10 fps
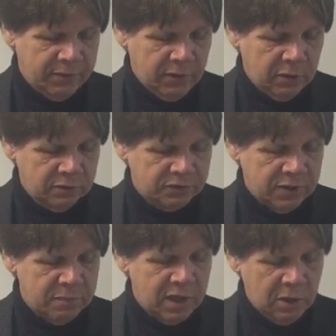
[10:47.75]
And the Lord
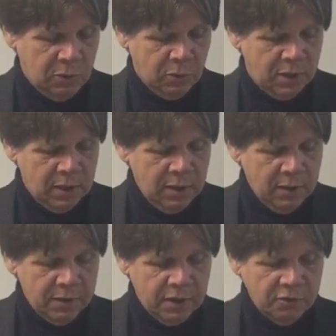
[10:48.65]
said, Behold,
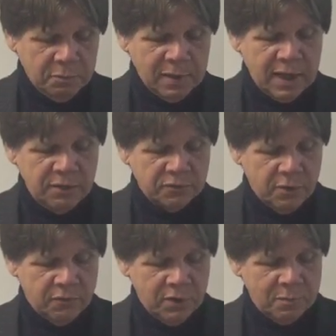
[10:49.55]
there's a place
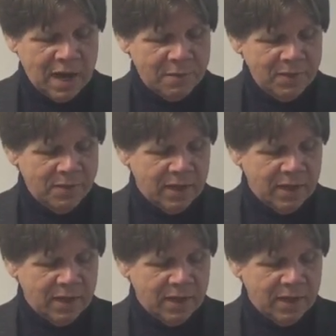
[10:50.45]
over here by me